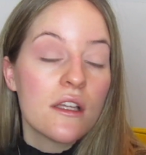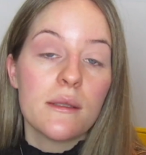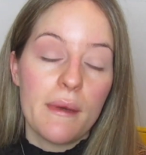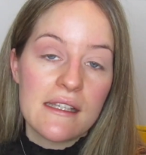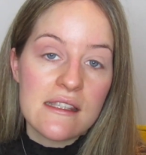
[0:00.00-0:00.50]

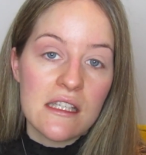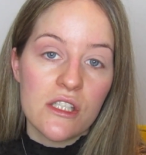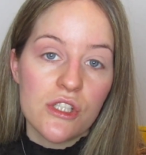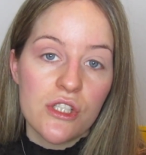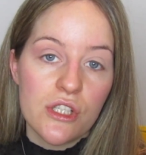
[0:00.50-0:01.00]
the best
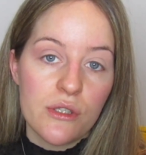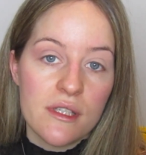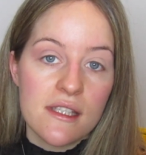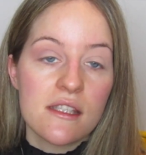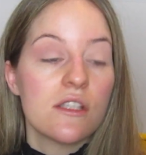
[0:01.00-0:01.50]
thing to do
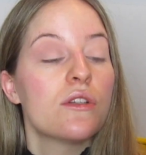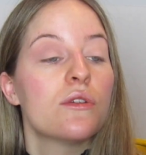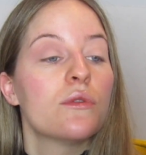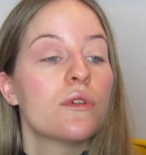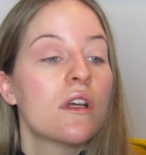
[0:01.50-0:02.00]
is
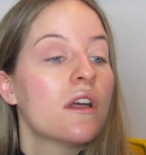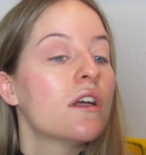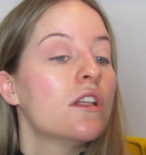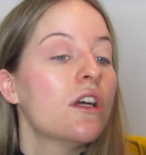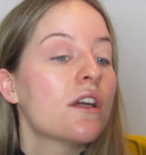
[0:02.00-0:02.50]
to
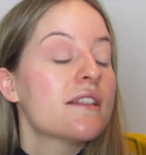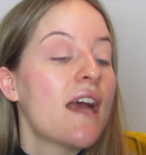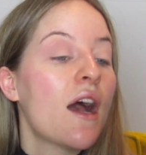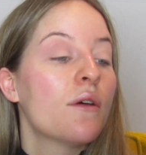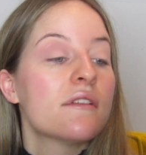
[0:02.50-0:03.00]
look
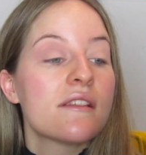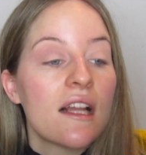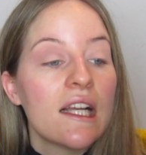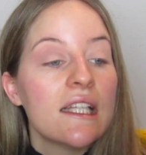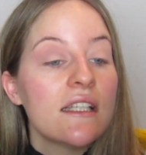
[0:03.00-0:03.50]
down
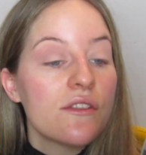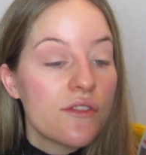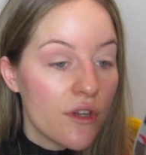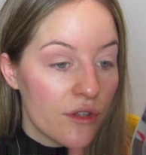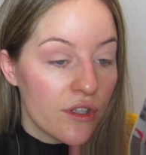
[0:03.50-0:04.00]
slightly
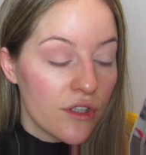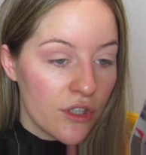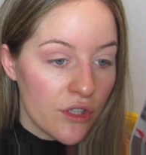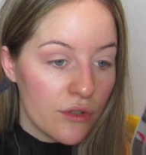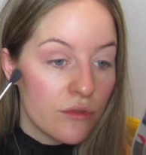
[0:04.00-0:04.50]
so
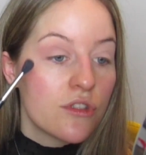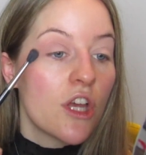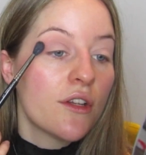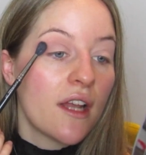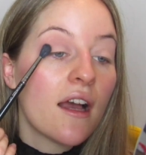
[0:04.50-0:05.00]
that you
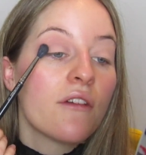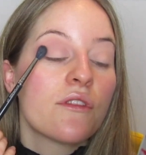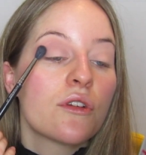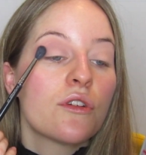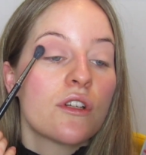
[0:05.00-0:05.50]
don't
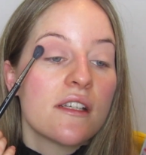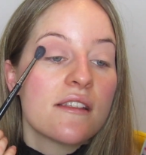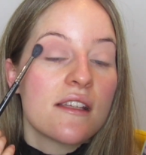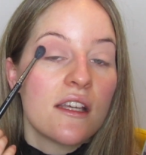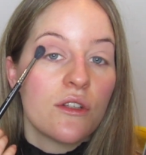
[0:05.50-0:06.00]
have the
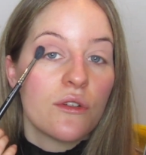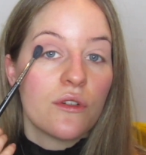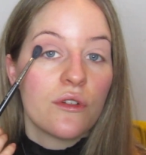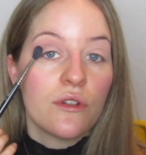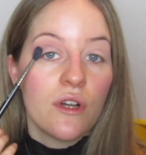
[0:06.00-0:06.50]
crease in
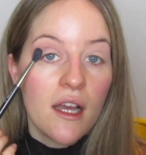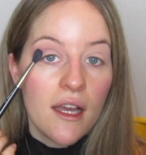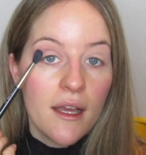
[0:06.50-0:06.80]
your